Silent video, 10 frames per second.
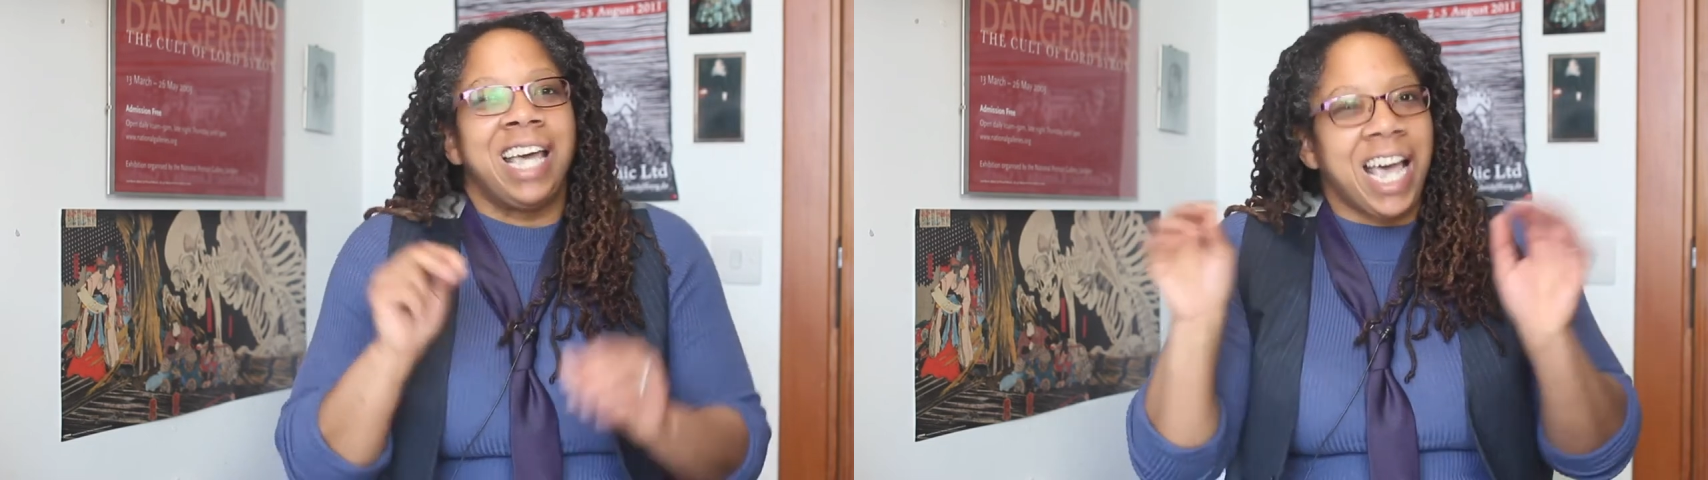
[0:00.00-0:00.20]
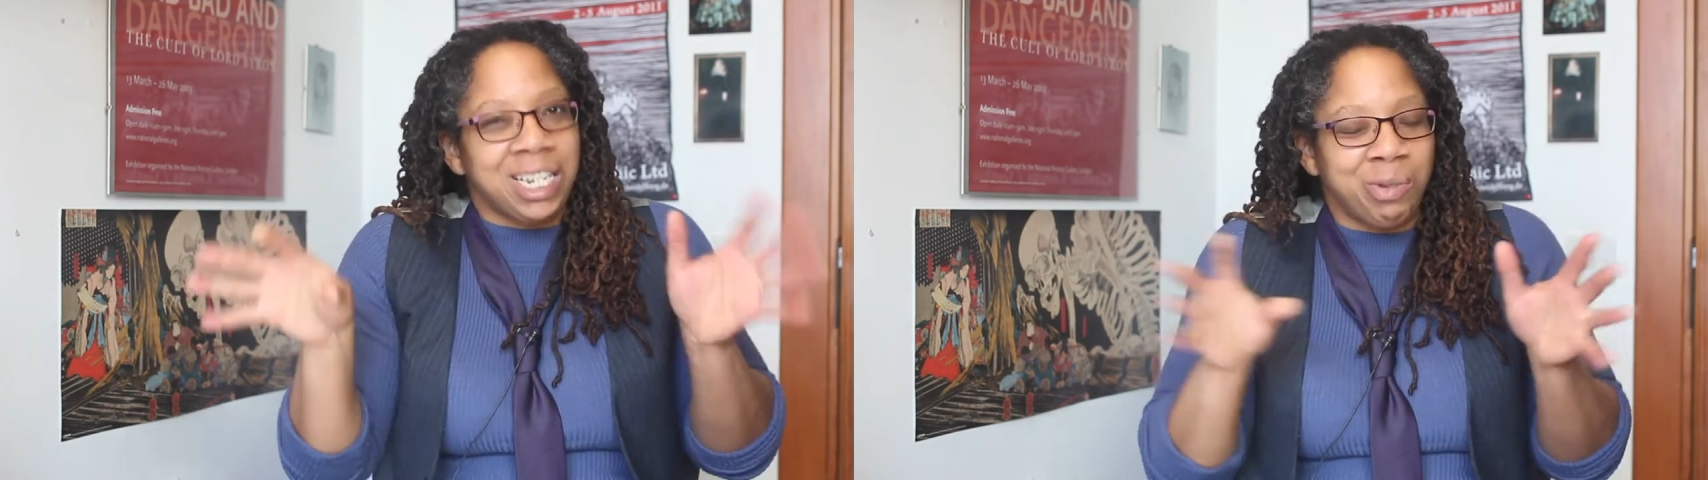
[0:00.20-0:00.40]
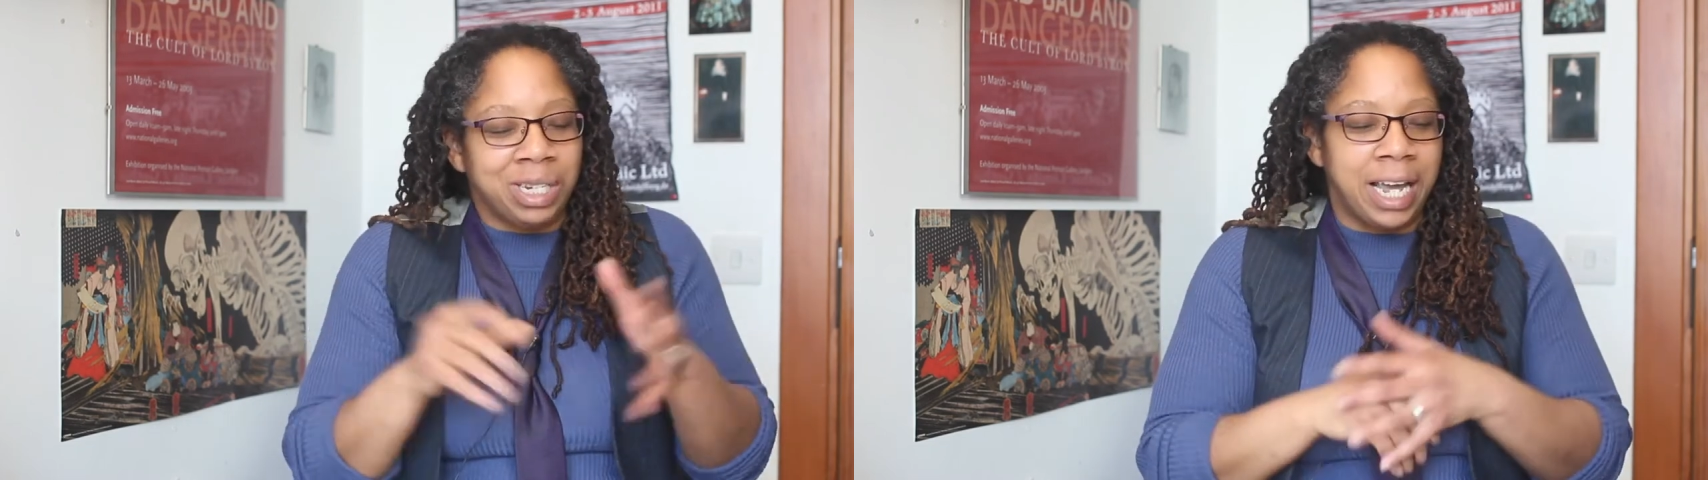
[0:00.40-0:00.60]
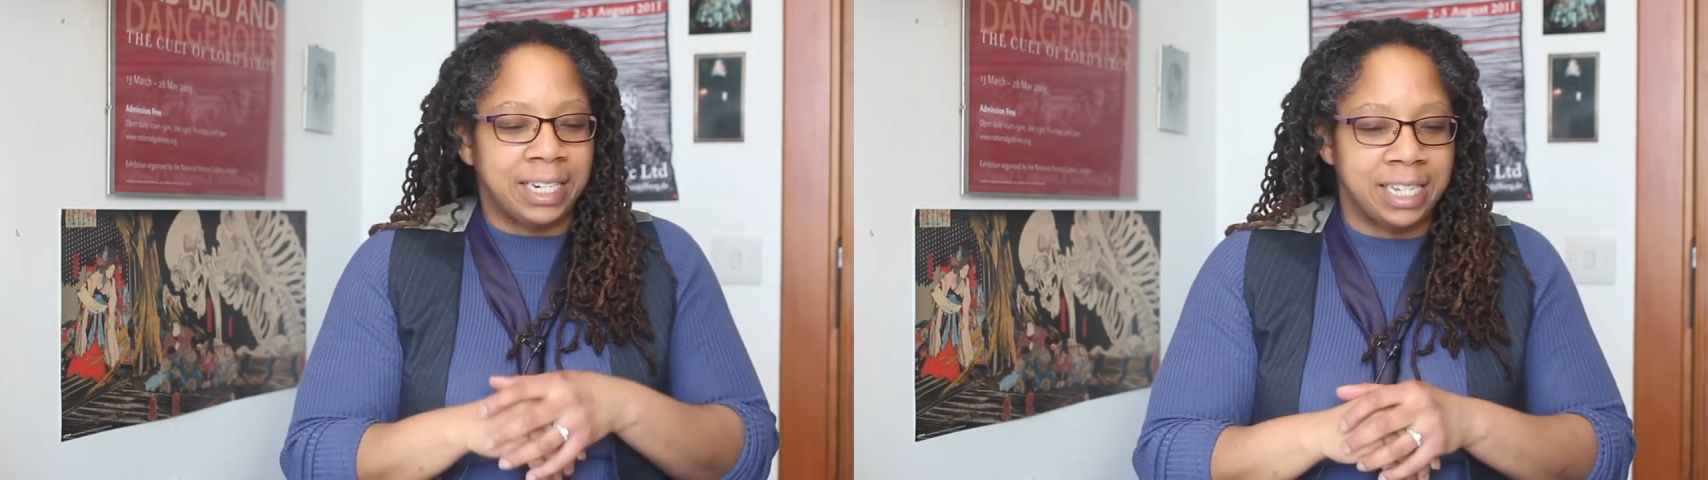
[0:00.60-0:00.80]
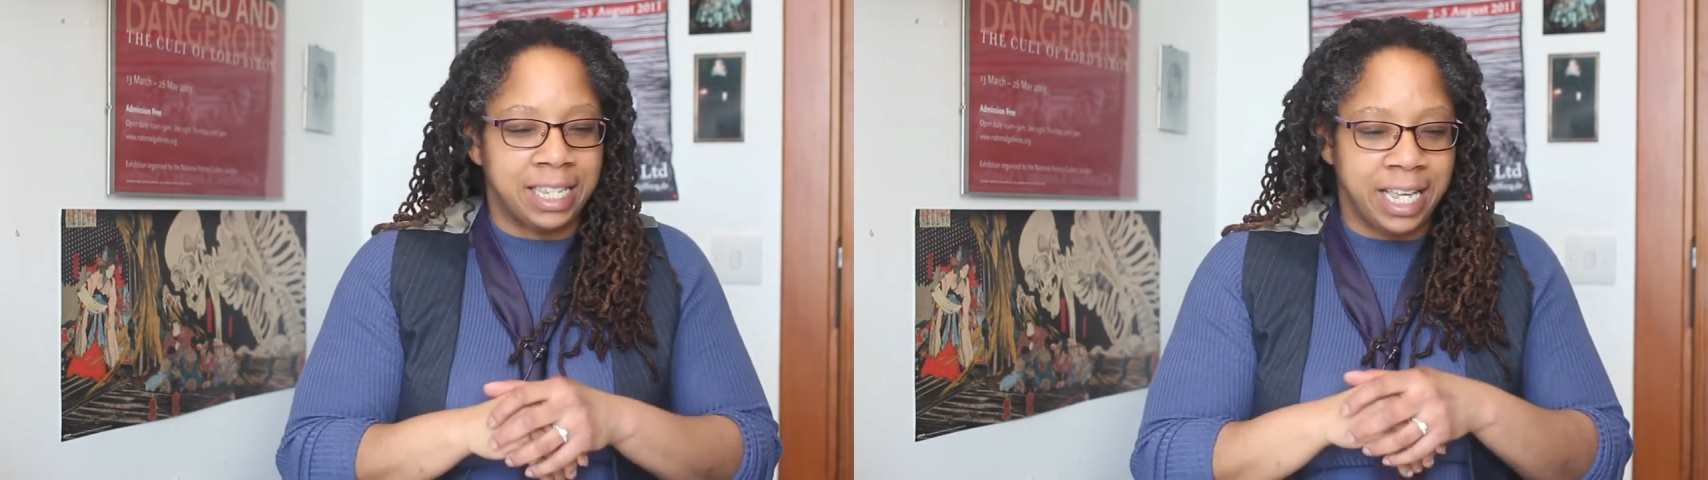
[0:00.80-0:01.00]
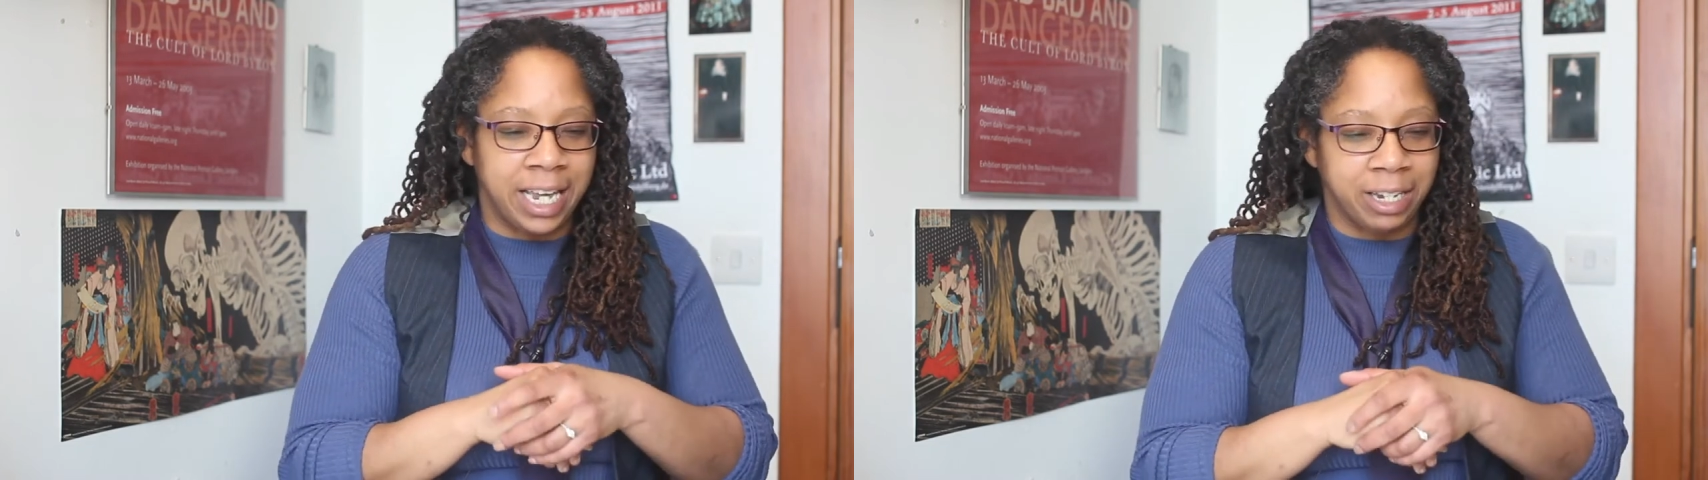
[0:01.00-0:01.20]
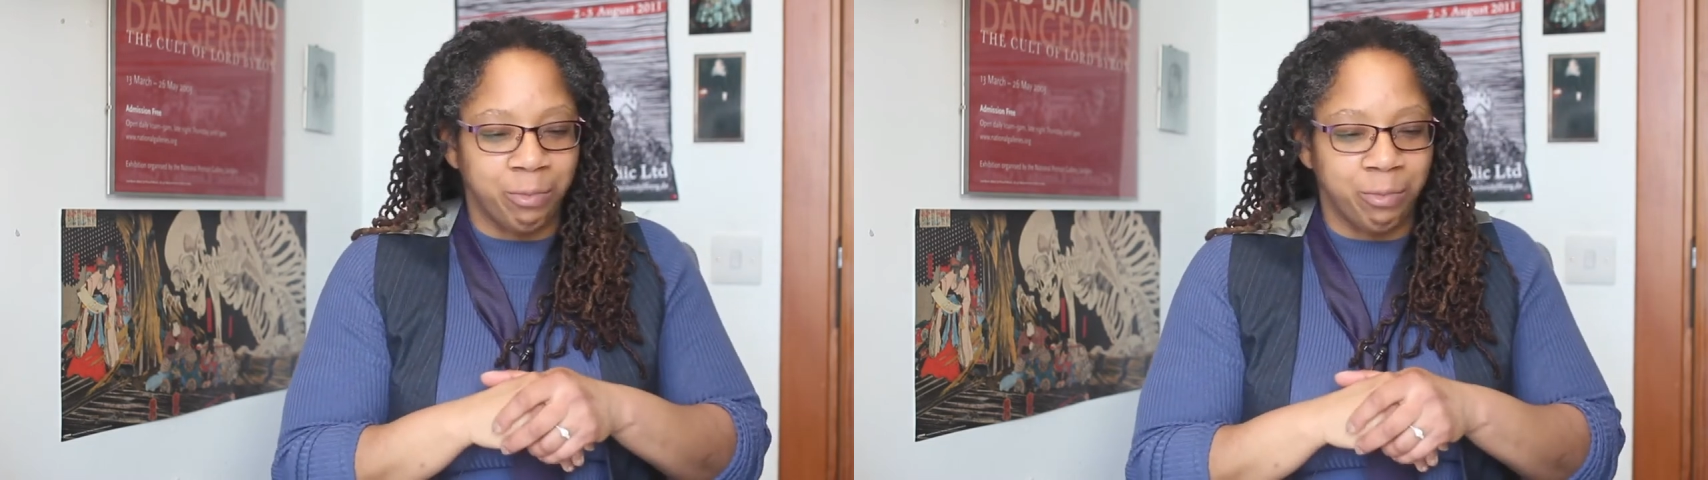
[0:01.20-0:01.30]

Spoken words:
as we like to think,